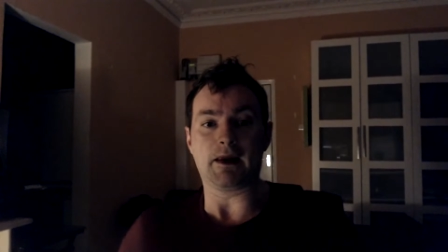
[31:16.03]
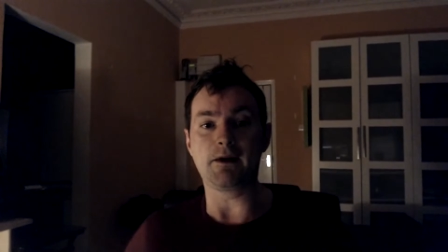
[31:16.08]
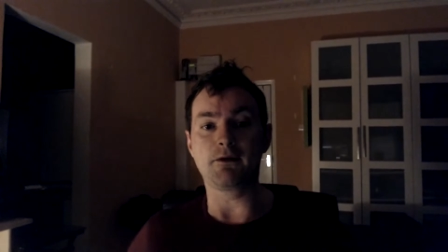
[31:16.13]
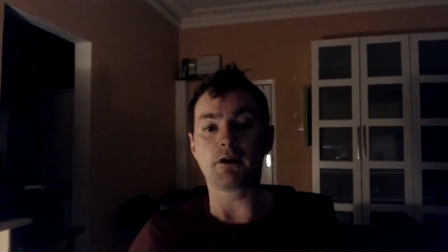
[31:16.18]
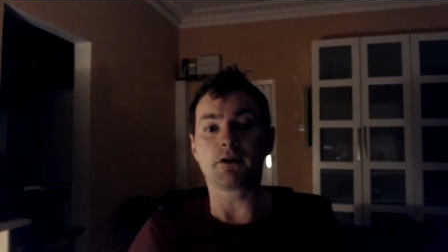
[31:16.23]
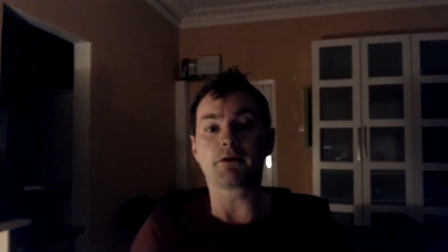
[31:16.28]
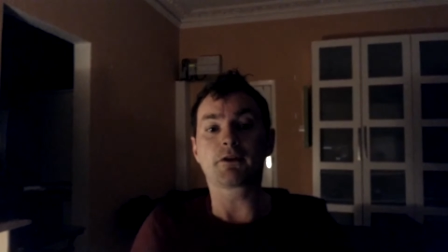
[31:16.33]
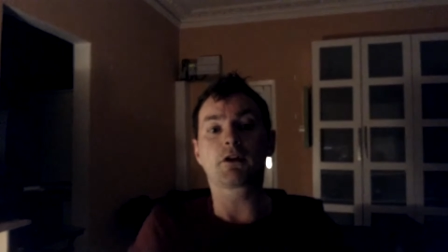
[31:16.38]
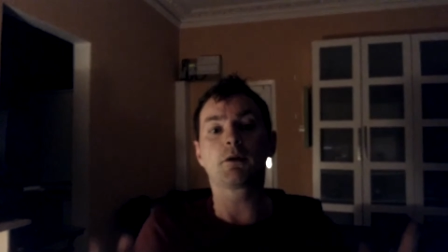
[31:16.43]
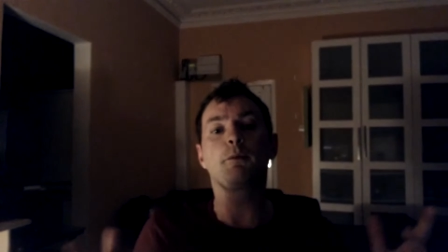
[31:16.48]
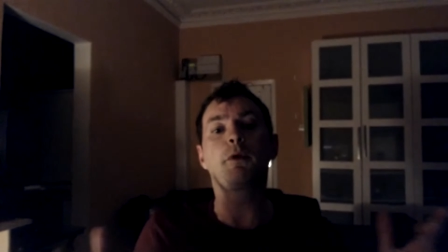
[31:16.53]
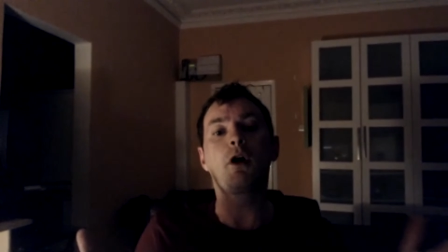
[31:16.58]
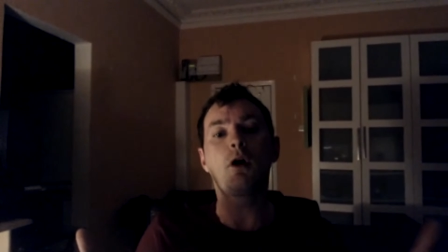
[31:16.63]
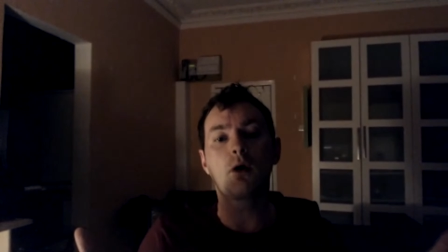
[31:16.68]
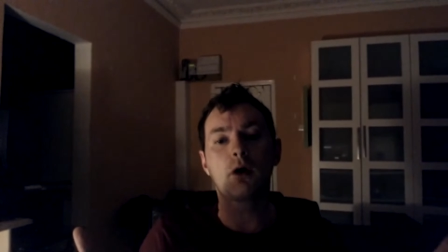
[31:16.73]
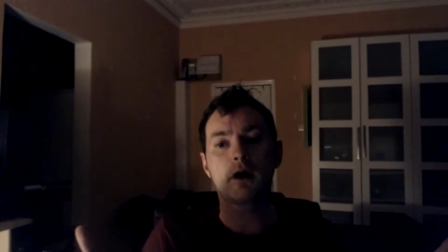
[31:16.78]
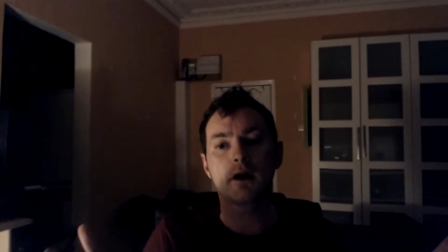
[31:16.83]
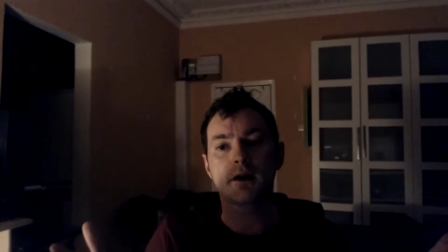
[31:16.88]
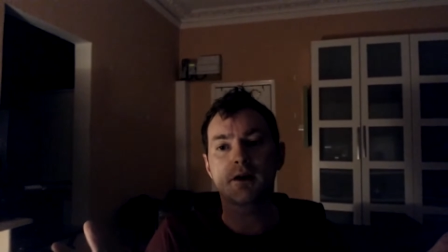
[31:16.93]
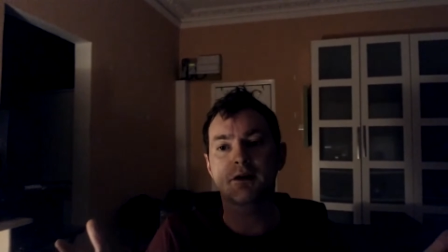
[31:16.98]
if
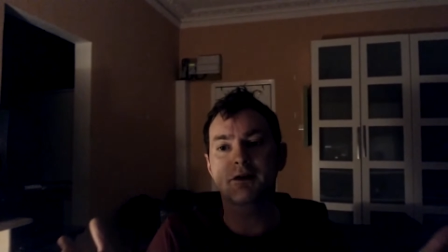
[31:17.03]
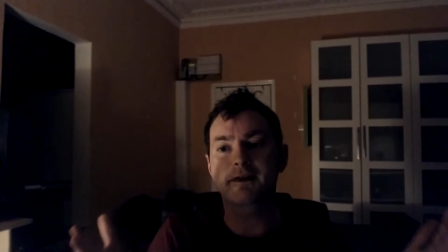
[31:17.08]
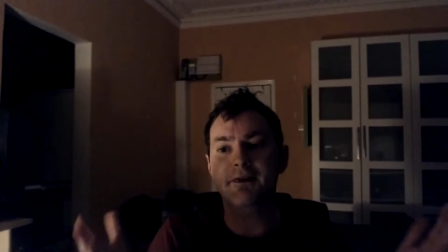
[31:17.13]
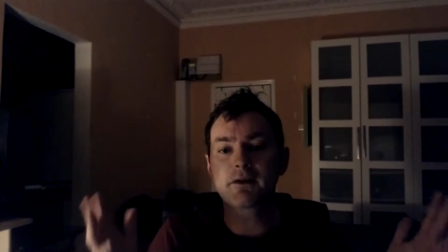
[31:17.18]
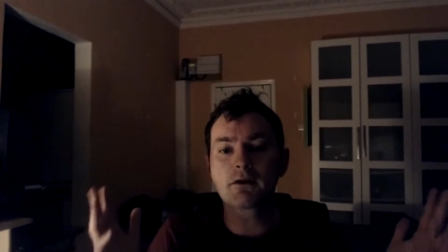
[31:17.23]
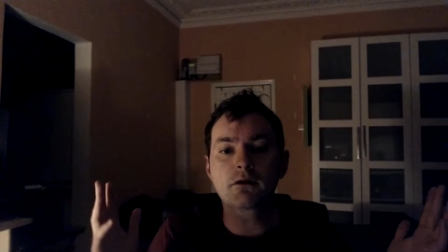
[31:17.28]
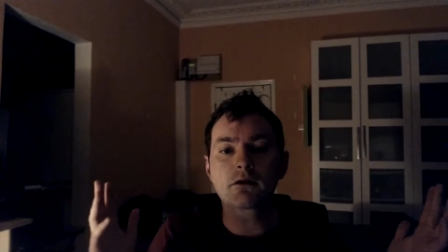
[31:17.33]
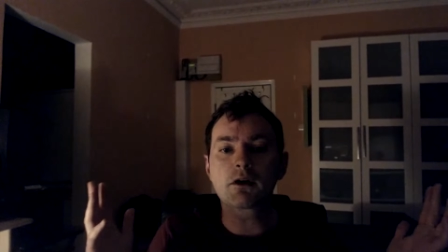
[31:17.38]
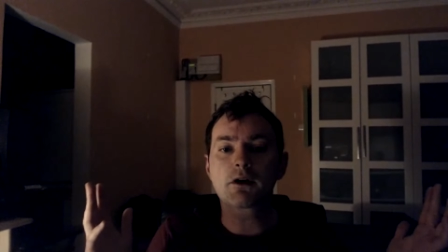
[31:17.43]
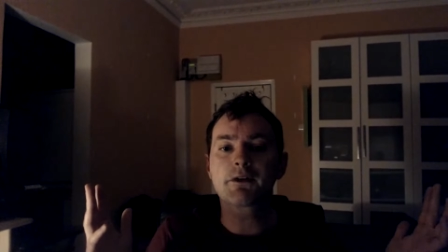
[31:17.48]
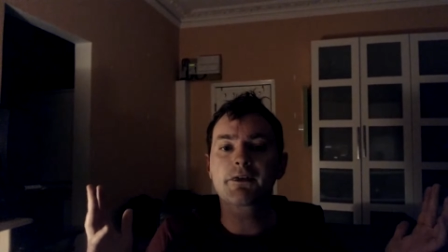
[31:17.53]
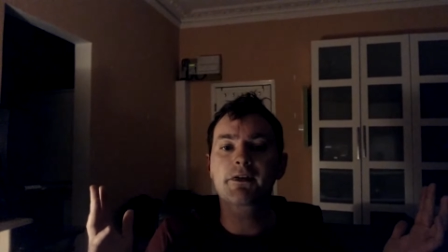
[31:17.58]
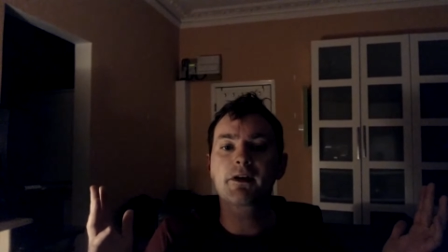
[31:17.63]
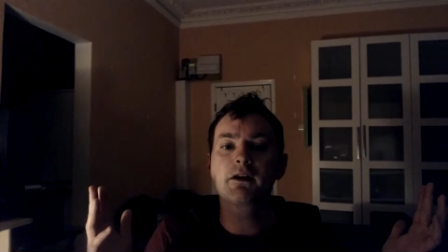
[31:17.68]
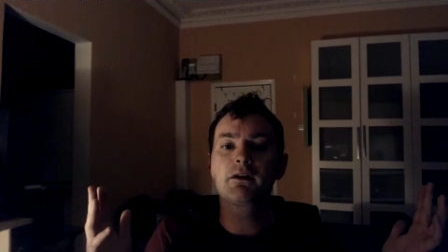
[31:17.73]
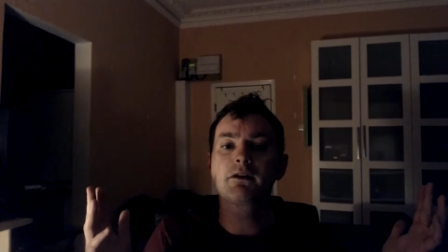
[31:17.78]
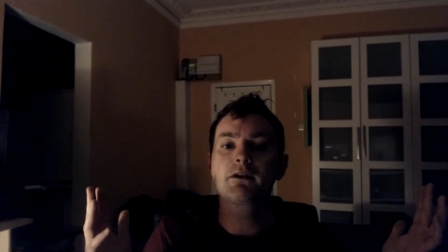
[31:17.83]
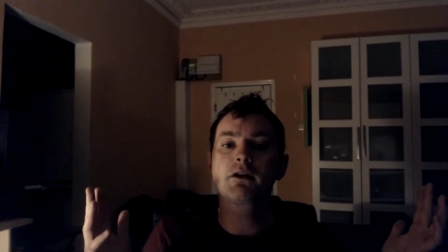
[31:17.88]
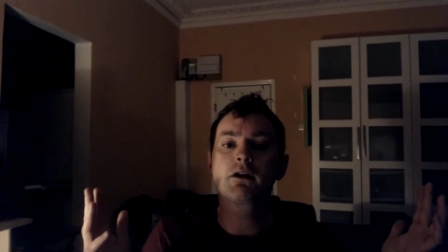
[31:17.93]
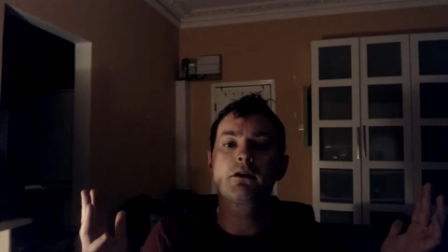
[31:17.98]
Capoe still got
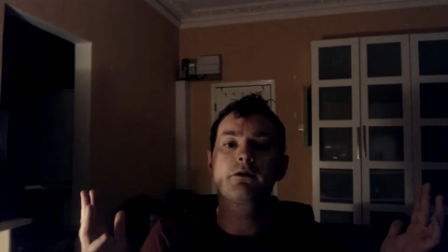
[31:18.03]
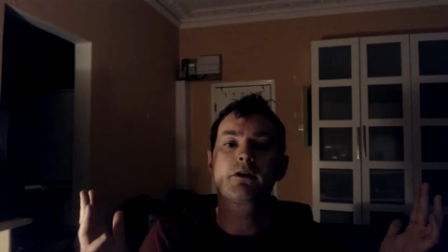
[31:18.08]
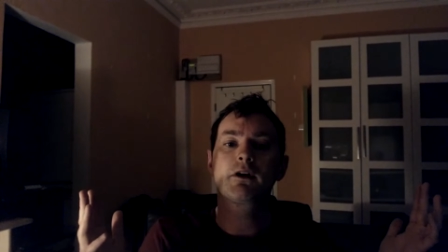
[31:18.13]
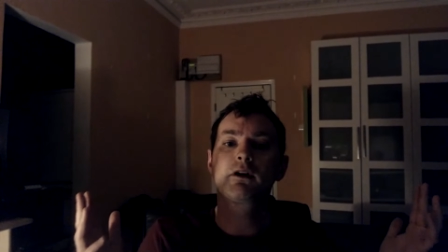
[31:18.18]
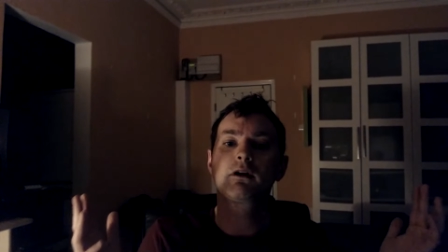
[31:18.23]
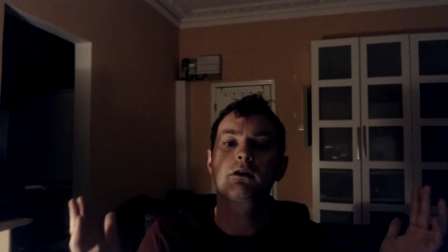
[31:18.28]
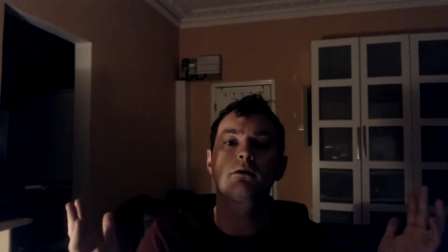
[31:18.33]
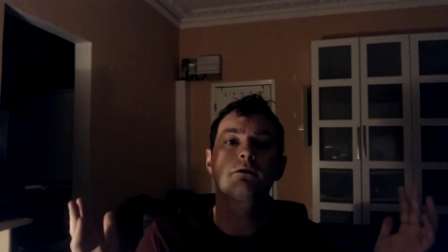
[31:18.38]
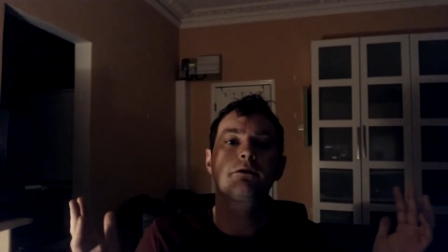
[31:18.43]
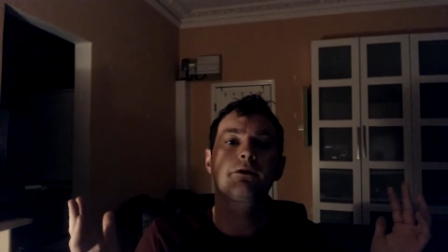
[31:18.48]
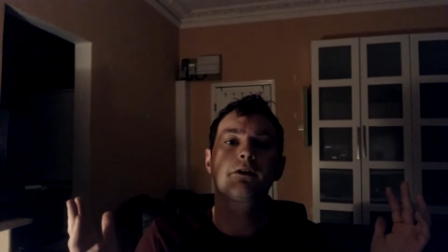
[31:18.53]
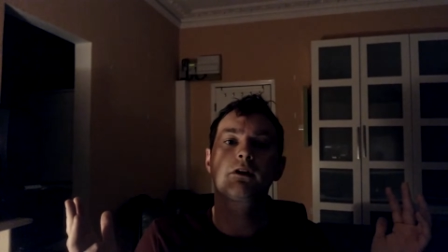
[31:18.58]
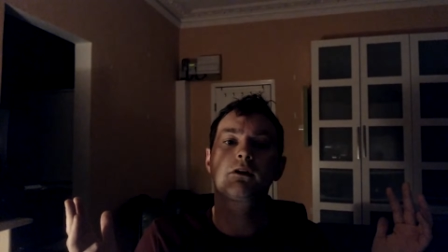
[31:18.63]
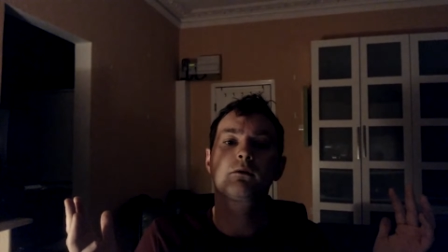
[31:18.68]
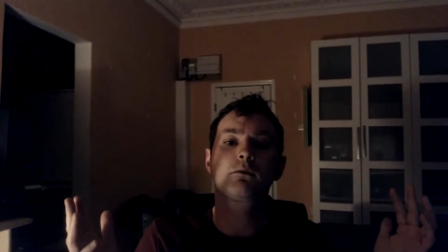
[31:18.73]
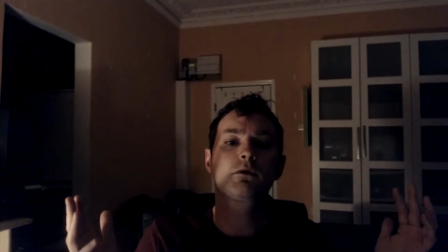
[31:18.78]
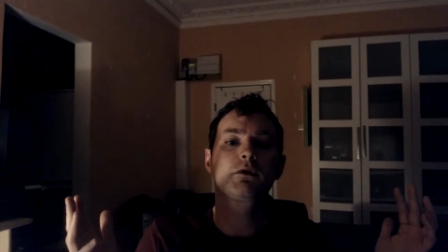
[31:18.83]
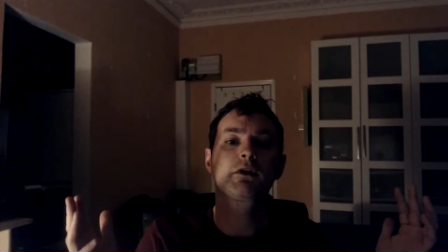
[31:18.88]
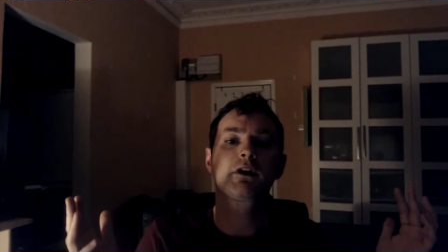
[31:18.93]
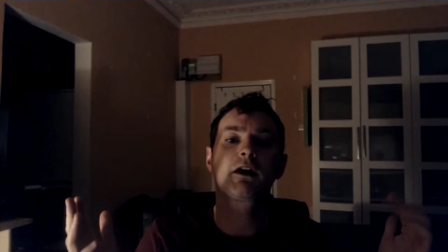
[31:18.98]
sent off, I don't think
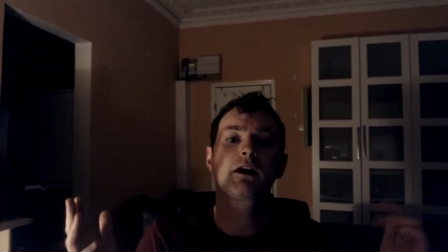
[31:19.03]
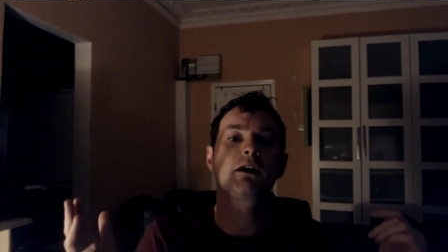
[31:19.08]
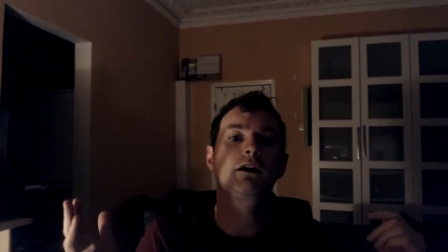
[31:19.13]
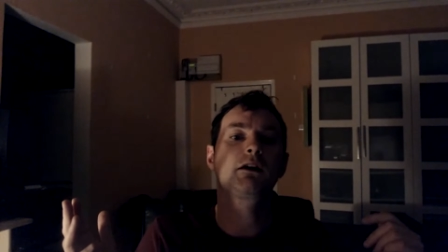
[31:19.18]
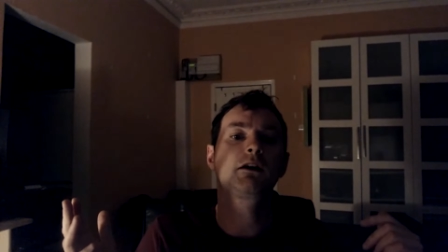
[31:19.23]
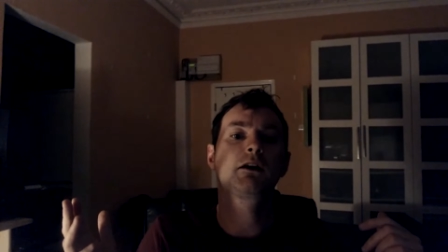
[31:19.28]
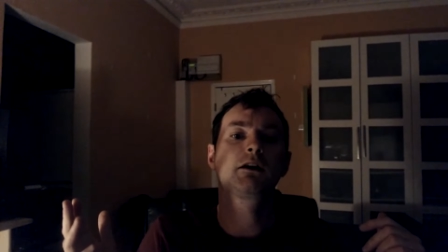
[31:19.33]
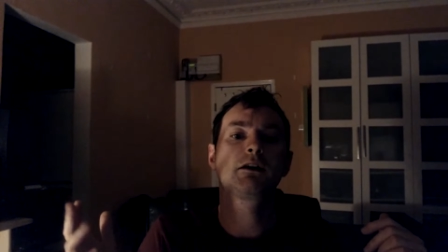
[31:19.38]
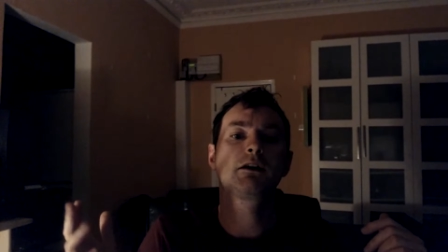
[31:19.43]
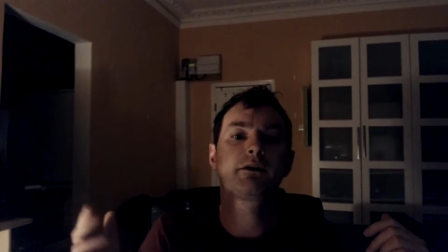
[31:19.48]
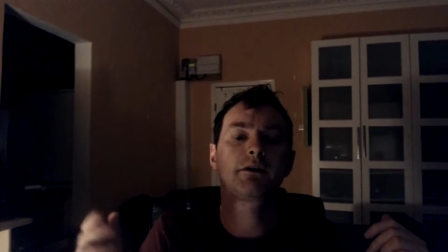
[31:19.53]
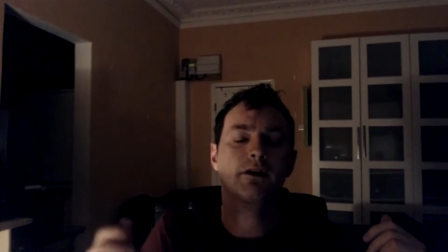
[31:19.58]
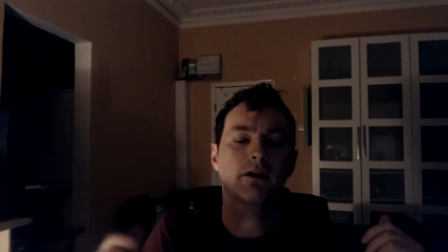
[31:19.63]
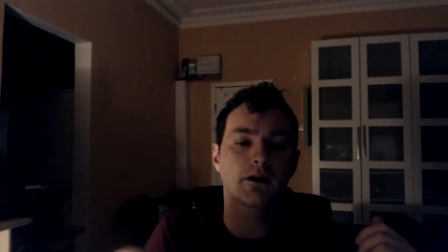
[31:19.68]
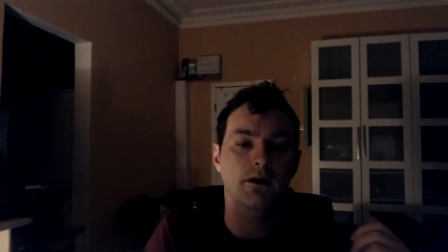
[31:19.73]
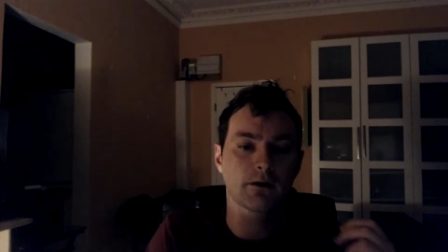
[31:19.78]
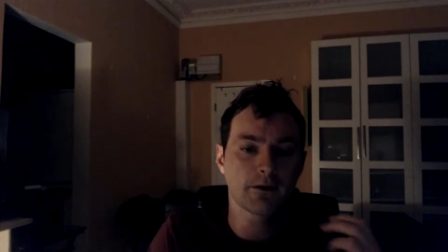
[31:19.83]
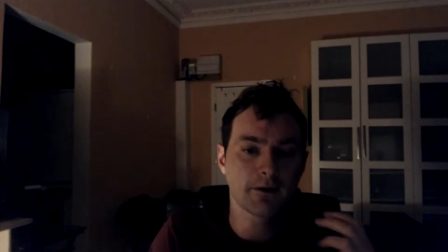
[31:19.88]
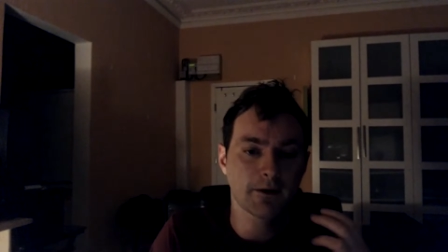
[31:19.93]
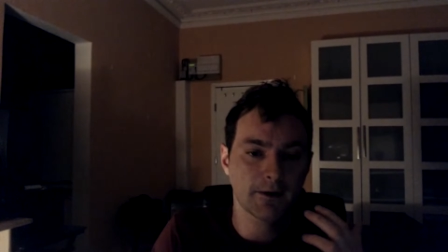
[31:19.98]
we're getting anything
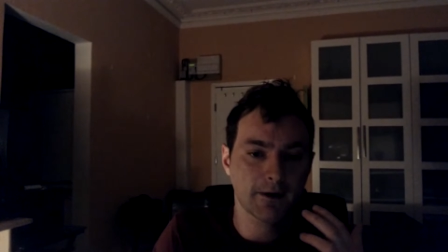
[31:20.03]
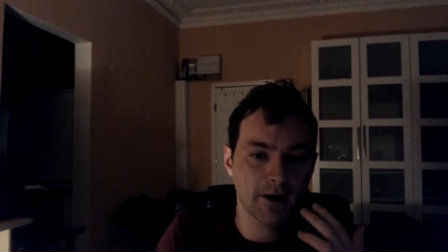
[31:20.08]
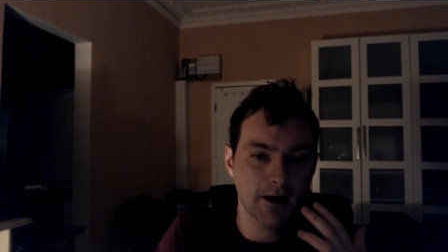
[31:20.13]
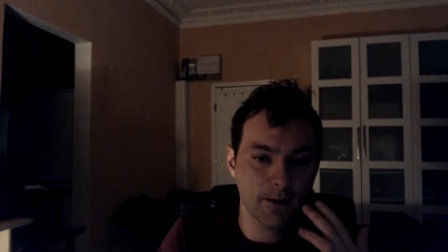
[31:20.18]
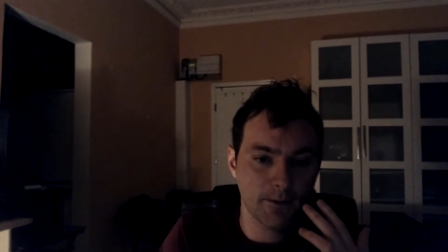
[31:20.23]
out of that game.